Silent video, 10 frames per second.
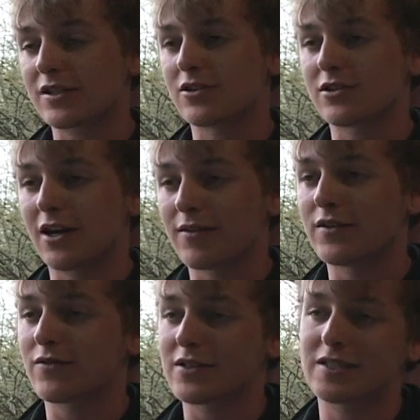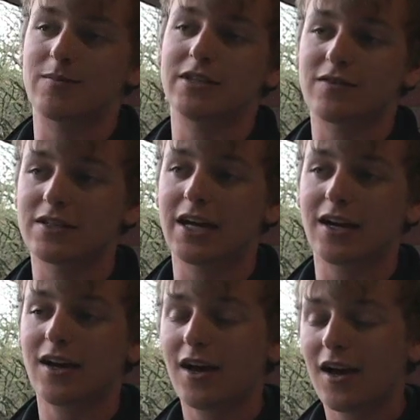There's a lot of different steps you have to
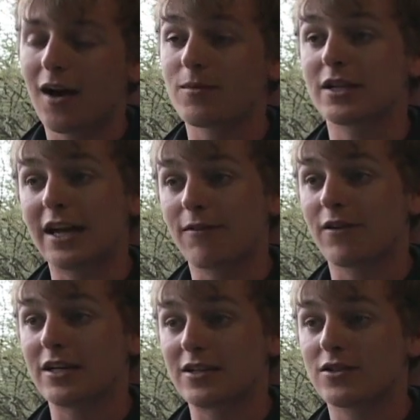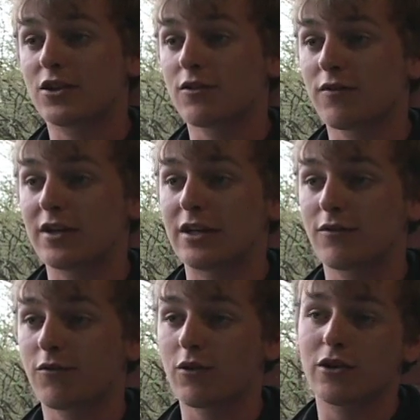take to get funding, to secure funding
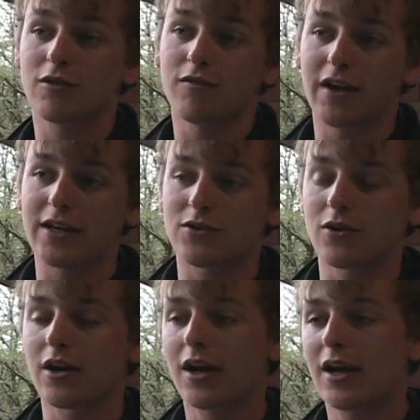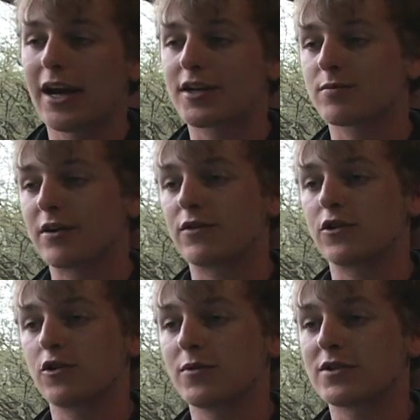for your event or extra money for
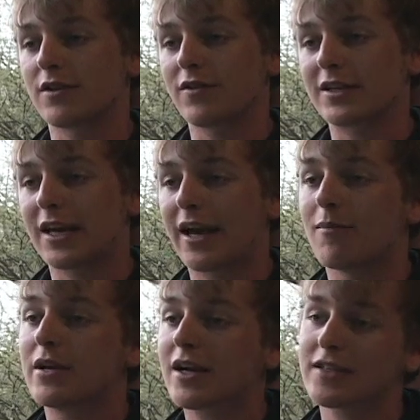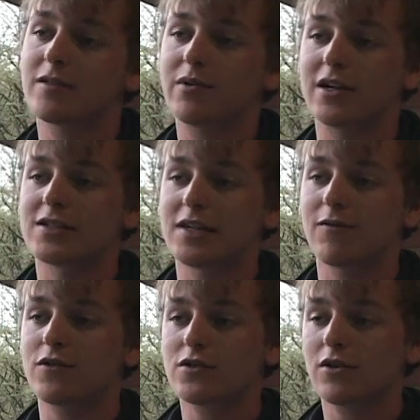your group and stuff like that. And because I've been on the Senate
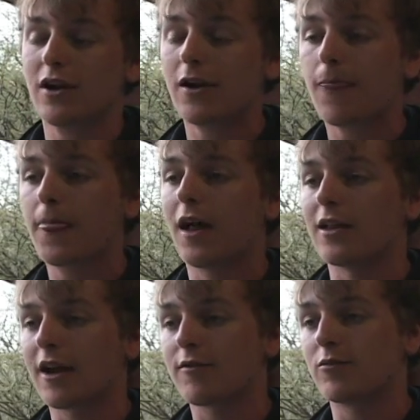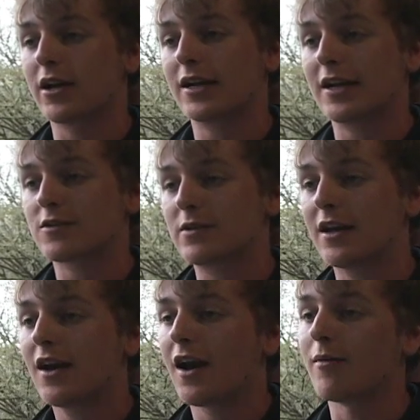for so long, a lot of them recognize me.
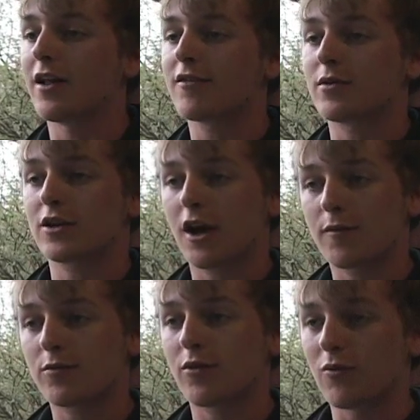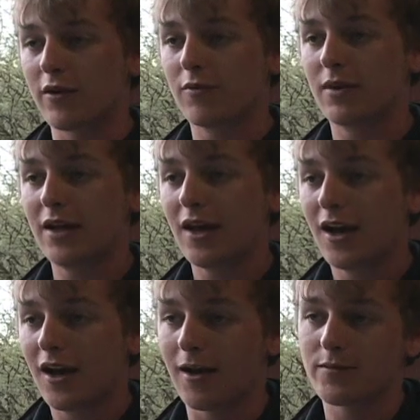A lot of them are comfortable with me.
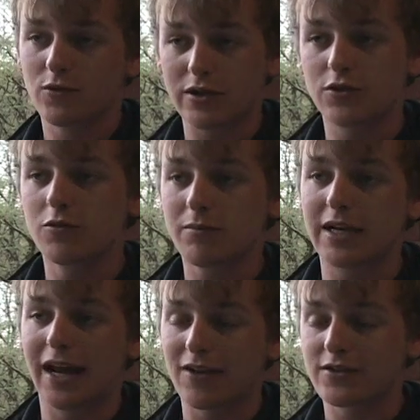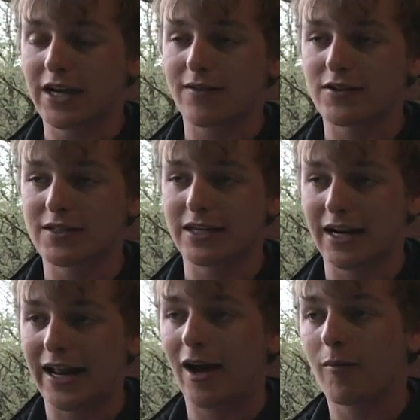So we do meet outside the Senate,
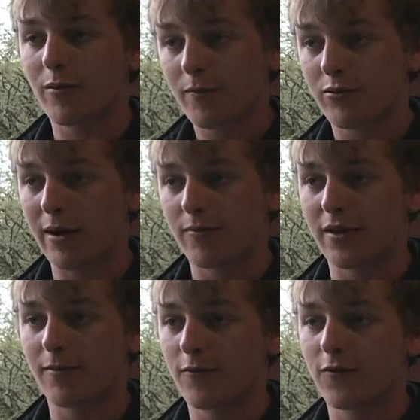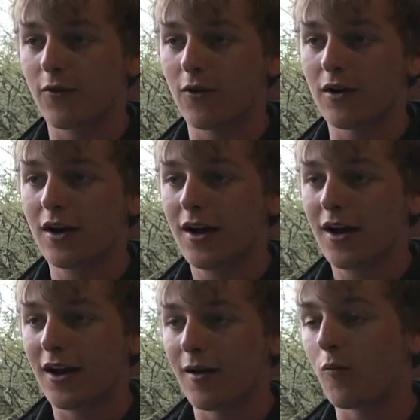and I help prep them for
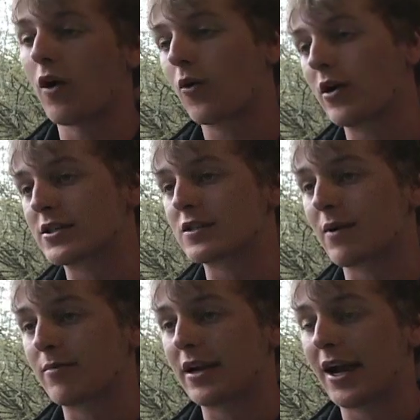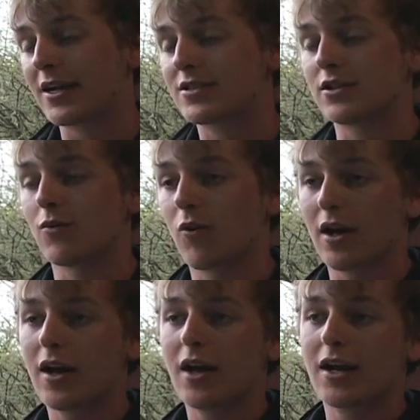what questions might be asked,
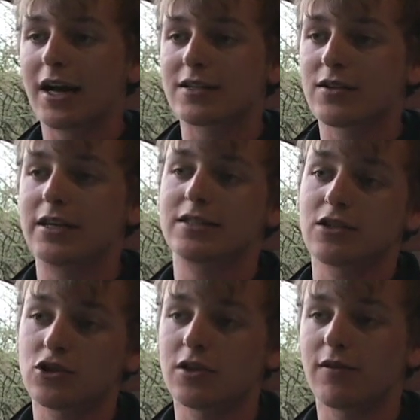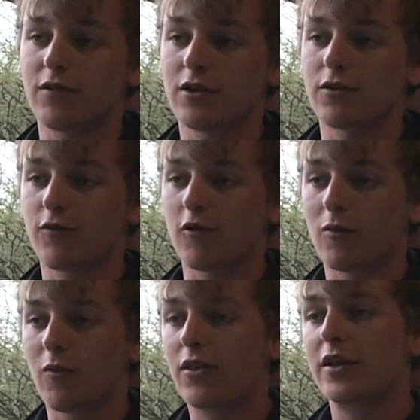what kinds of things should they fill in their
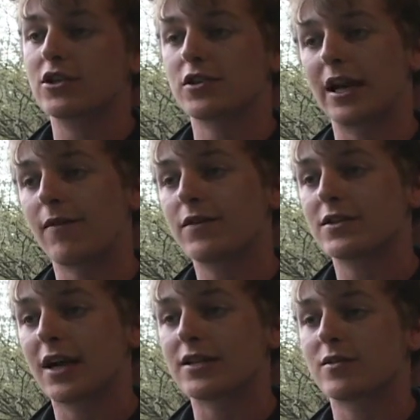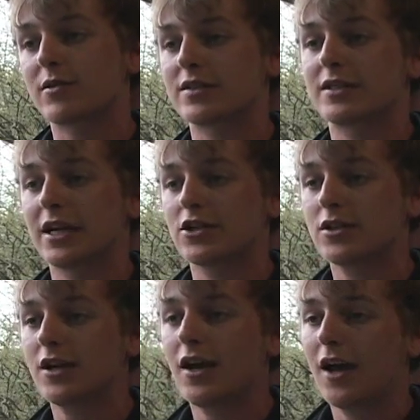form, what things should they emphasize in their presentation.